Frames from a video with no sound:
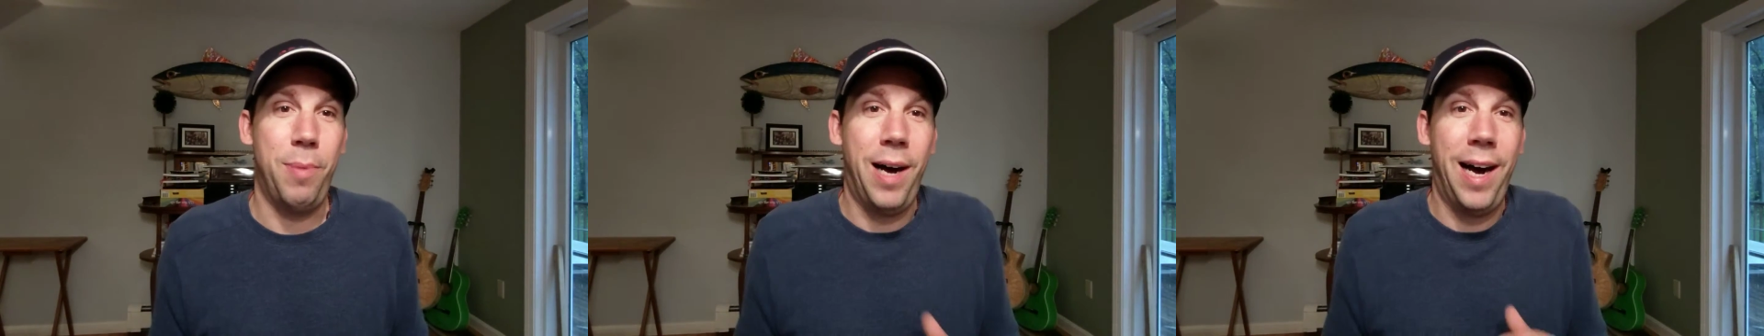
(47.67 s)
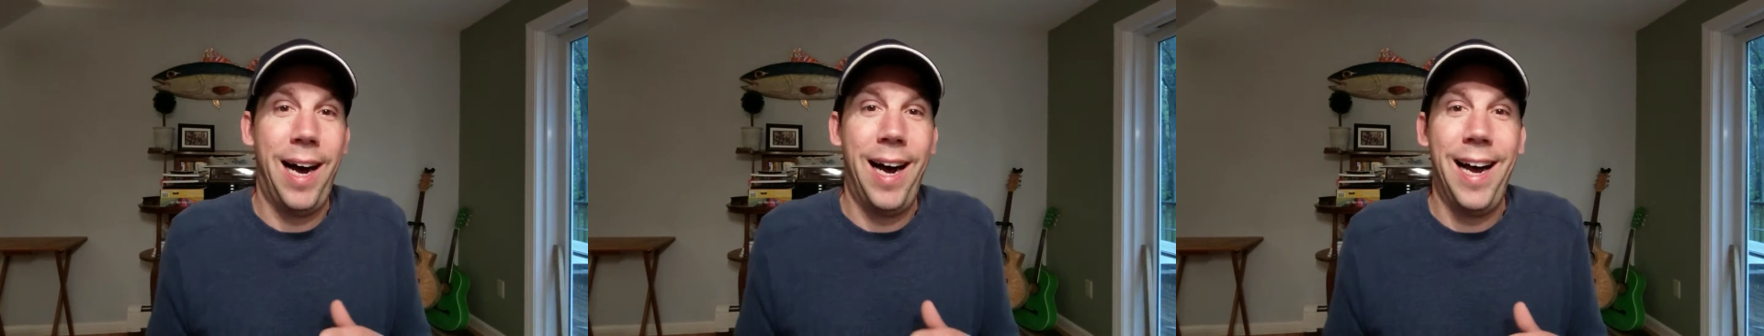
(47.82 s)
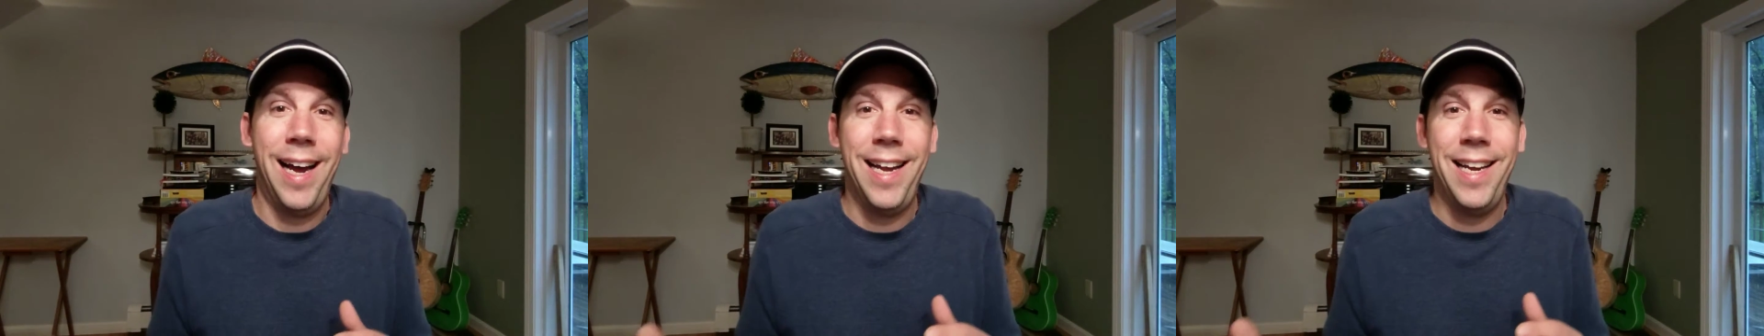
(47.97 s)

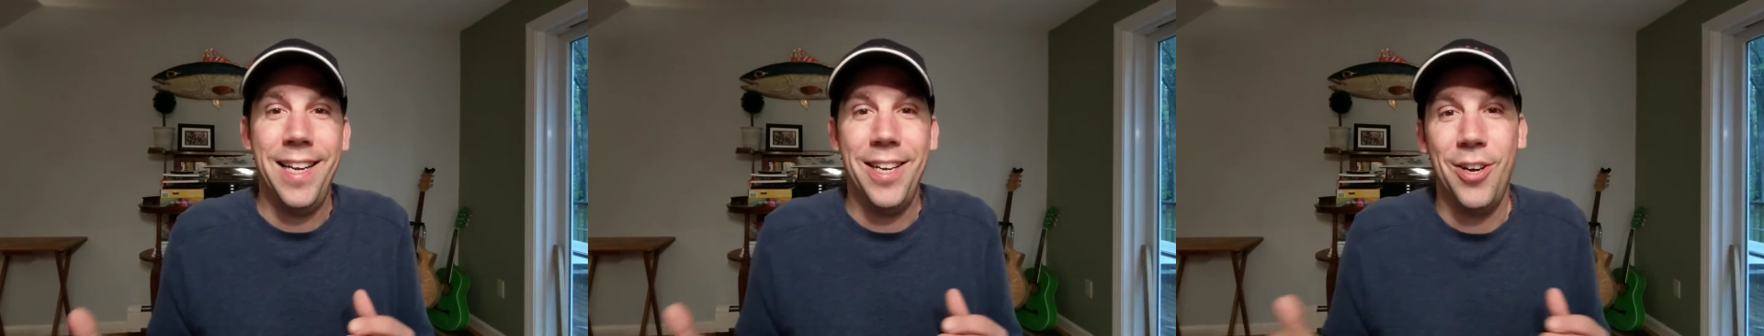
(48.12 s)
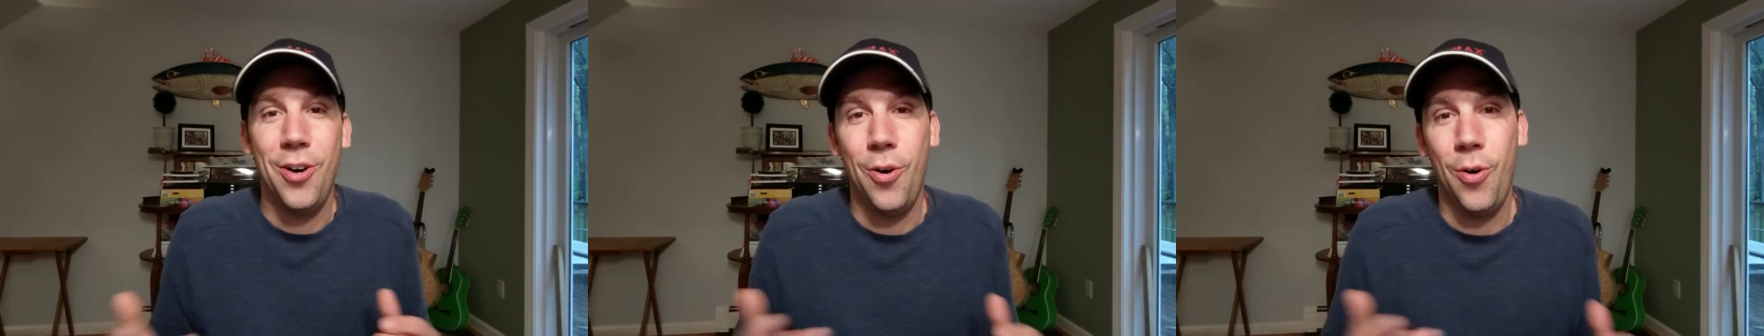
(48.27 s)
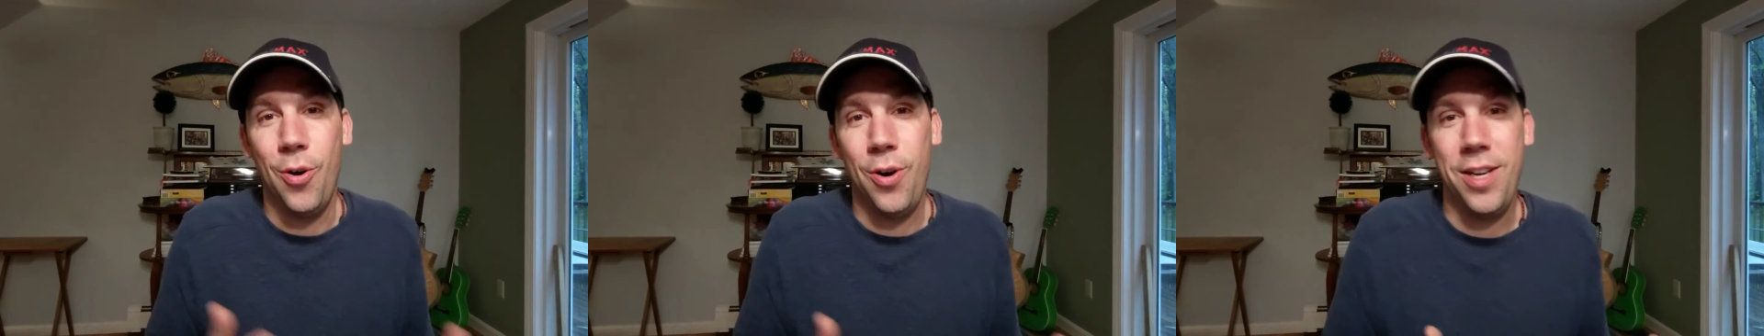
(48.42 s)
Pie
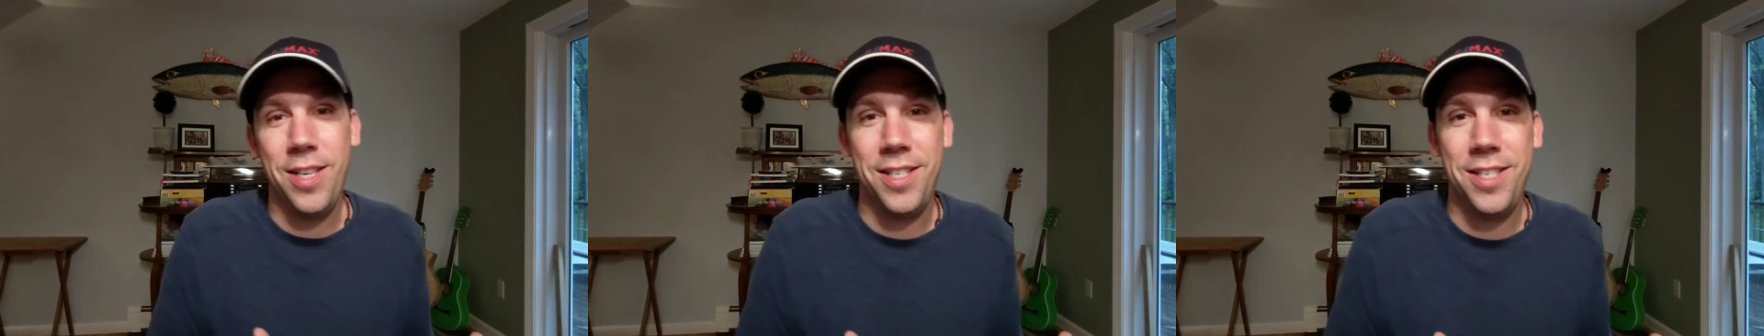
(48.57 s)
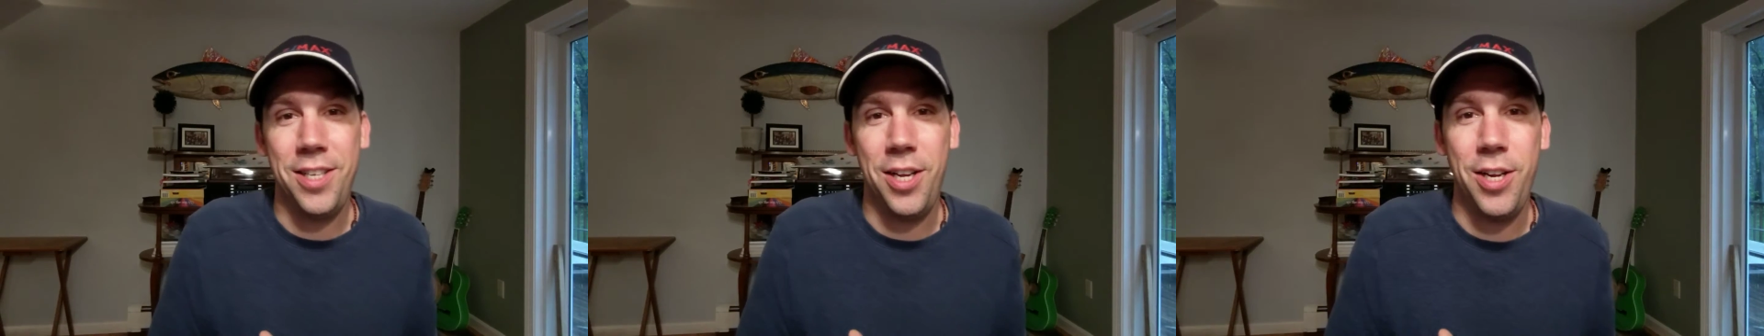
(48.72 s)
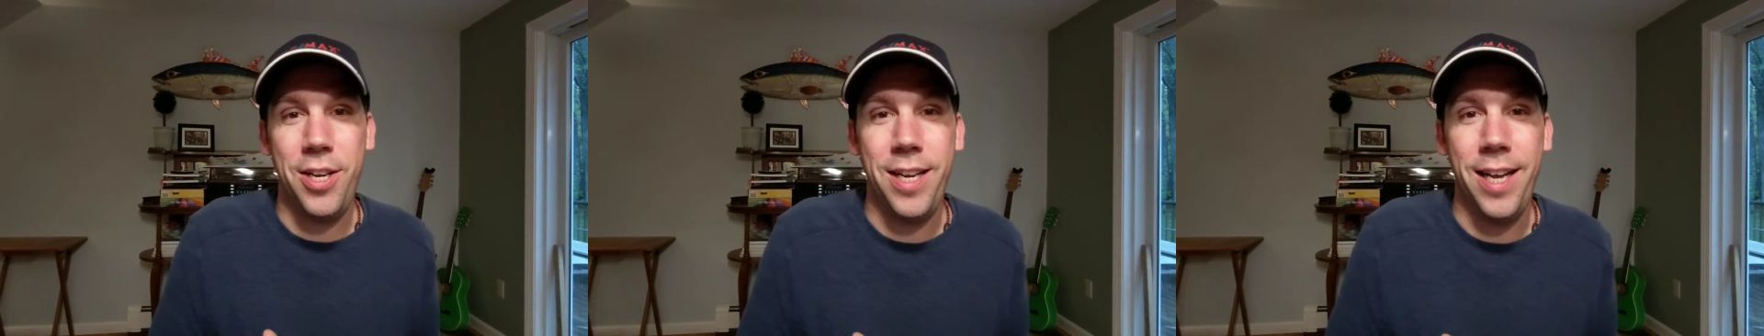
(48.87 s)
or a
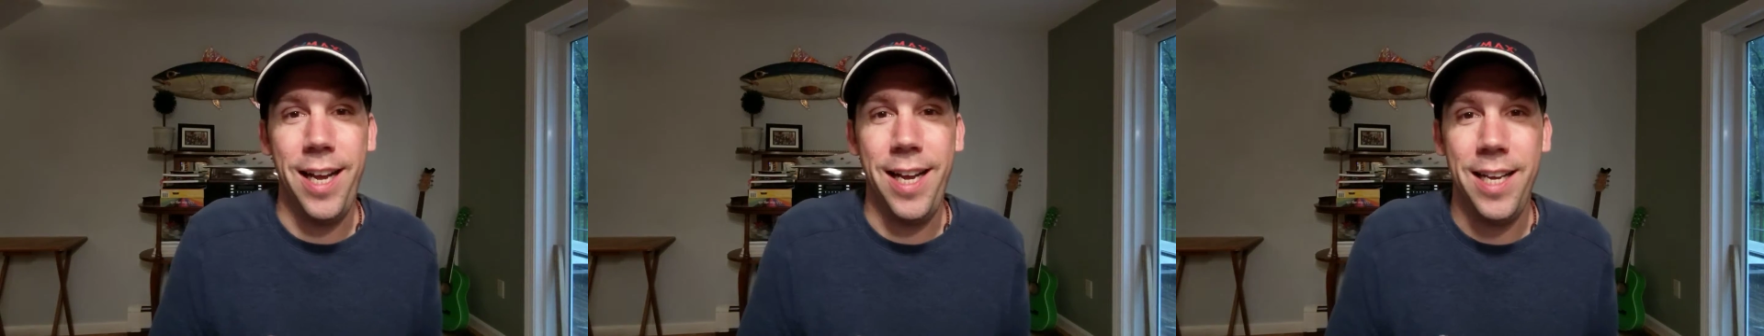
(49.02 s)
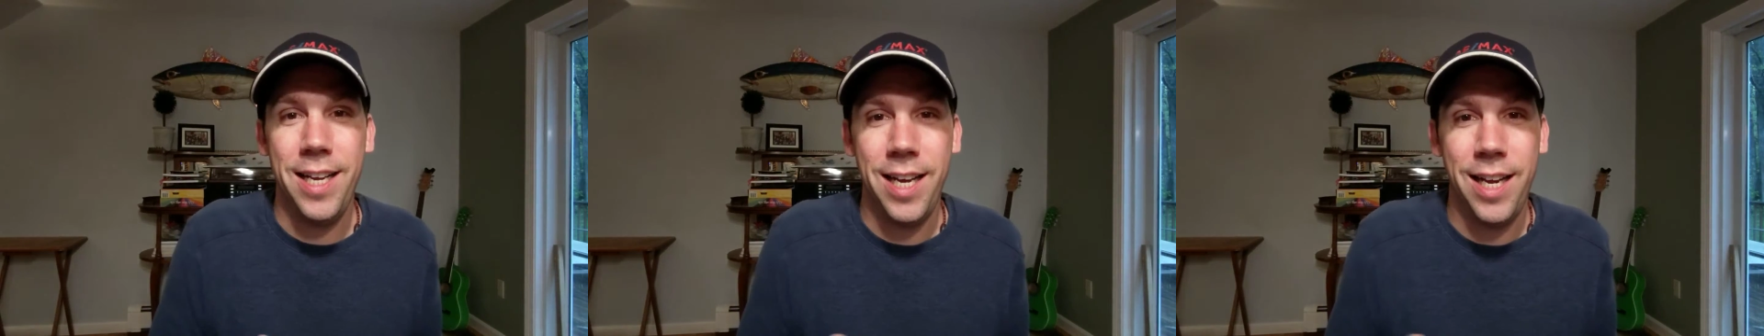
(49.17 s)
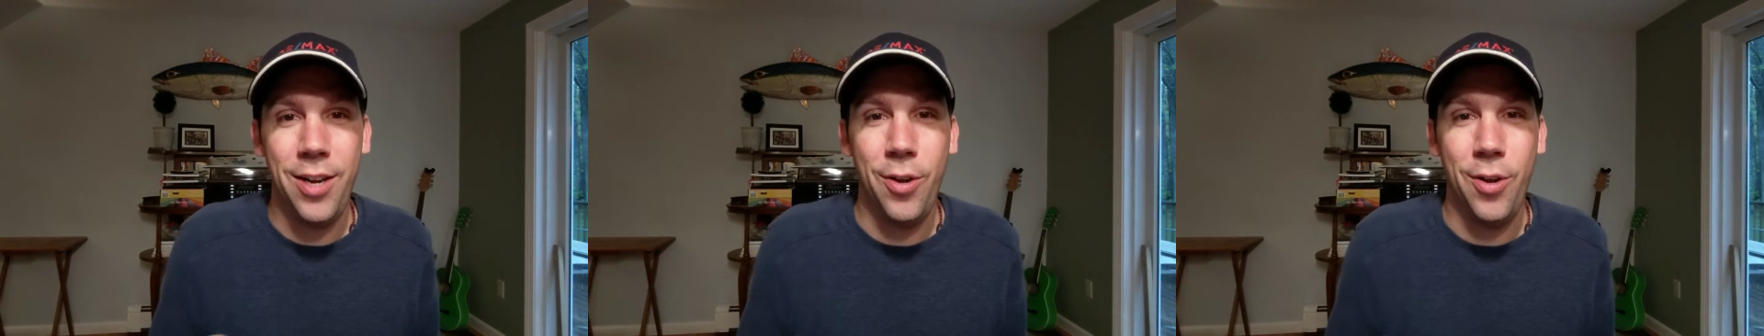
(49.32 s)
sundae.